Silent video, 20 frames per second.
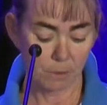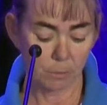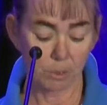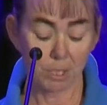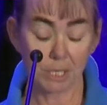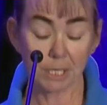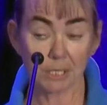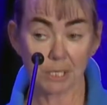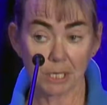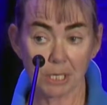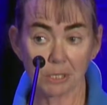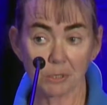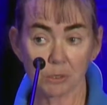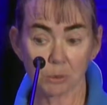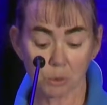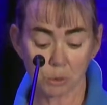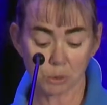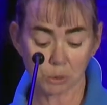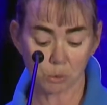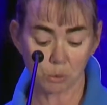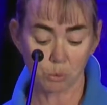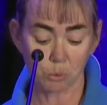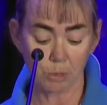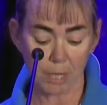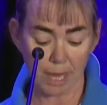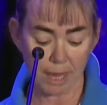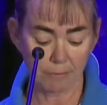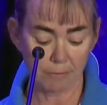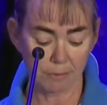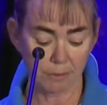We exhaust all
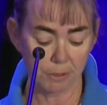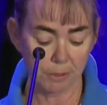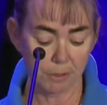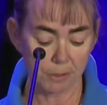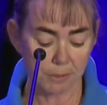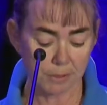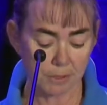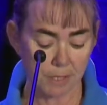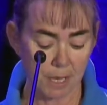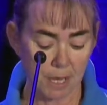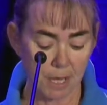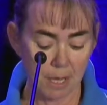avenues